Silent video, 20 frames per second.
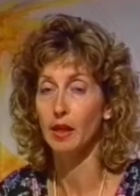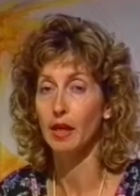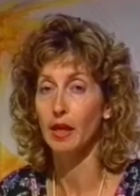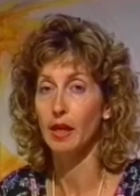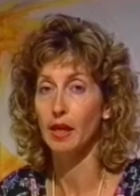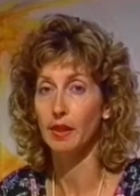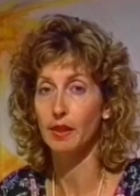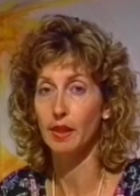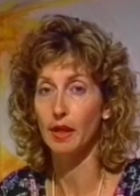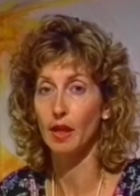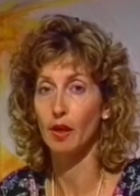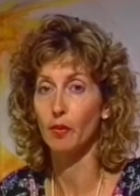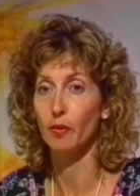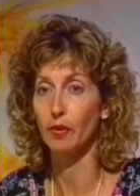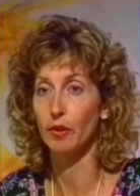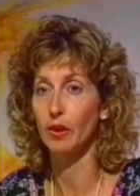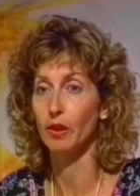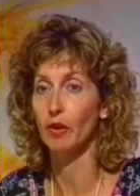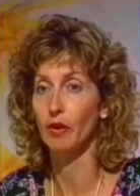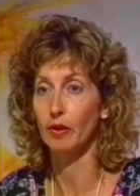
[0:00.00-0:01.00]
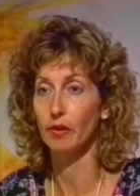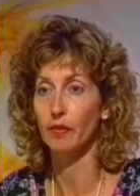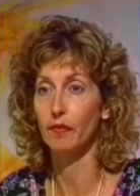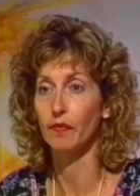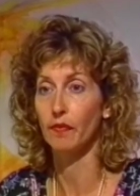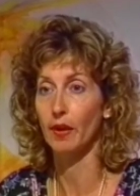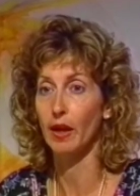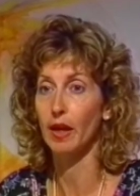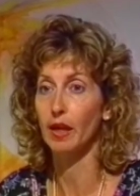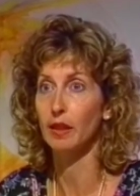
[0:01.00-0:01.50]
and that we're going to
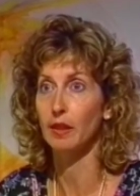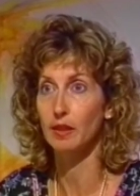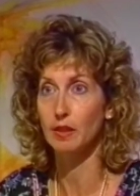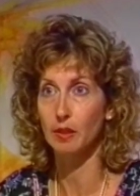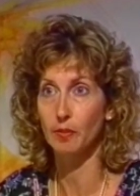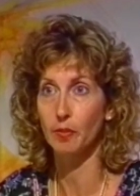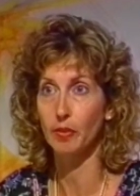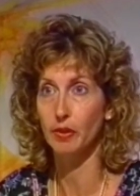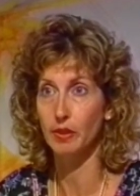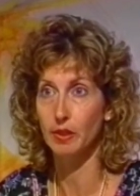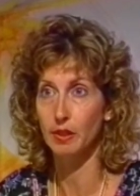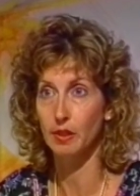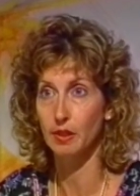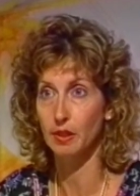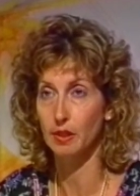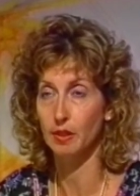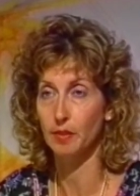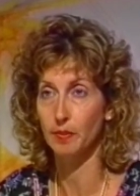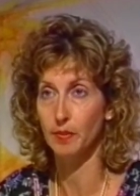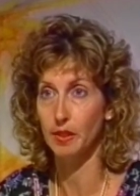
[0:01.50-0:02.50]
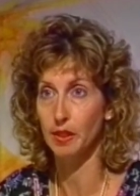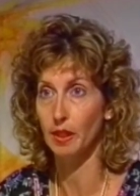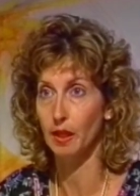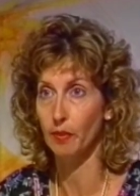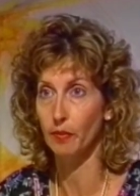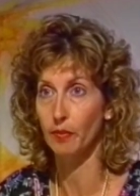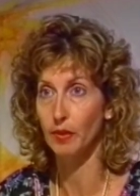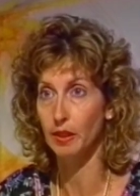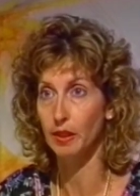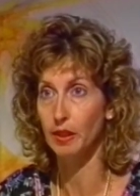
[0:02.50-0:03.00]
find the support systems that we